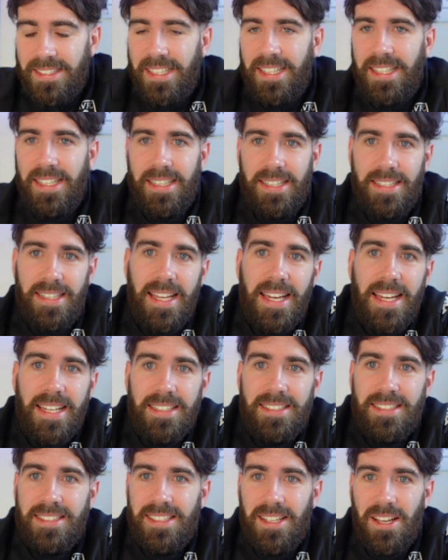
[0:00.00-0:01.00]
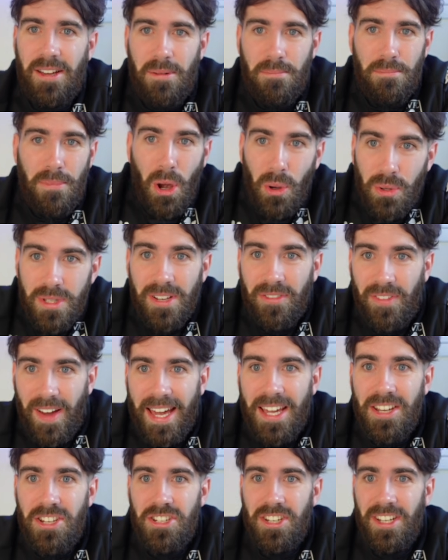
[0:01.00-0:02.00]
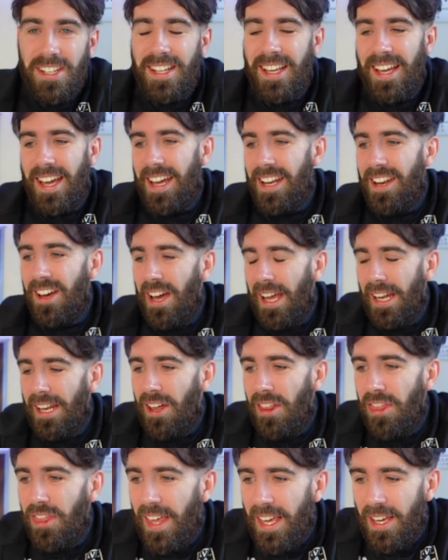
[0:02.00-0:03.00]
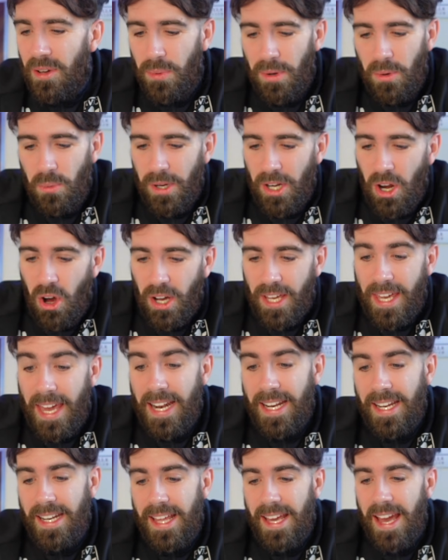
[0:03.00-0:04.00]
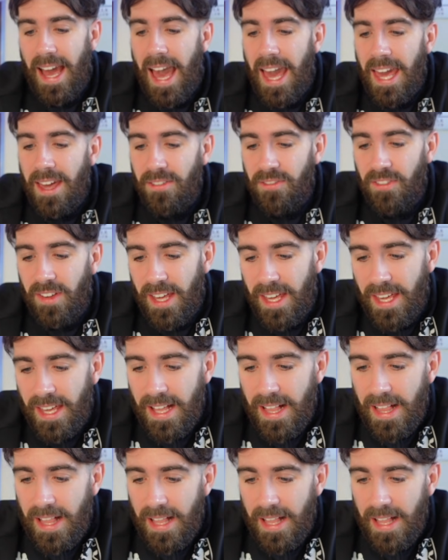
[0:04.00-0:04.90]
It needs motivation, and I think we're not getting it. avfc